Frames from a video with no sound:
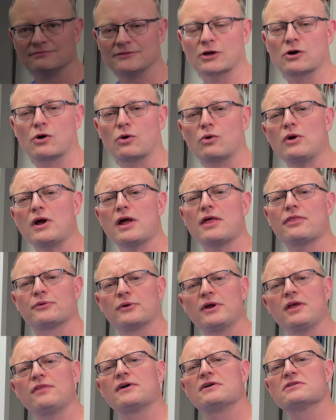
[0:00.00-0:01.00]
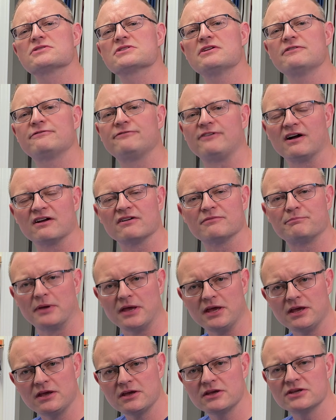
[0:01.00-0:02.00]
Korad
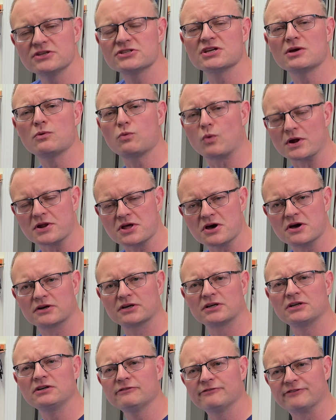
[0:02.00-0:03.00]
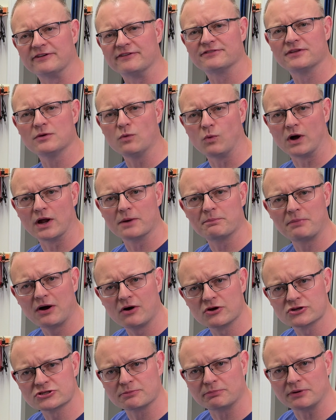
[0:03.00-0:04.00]
3005P is a 150 watt power
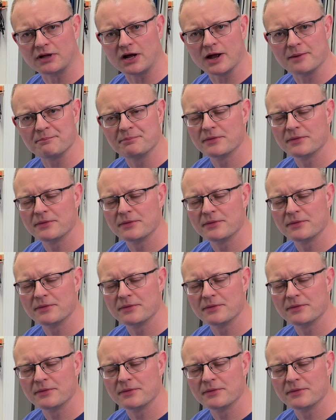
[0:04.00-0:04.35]
supply.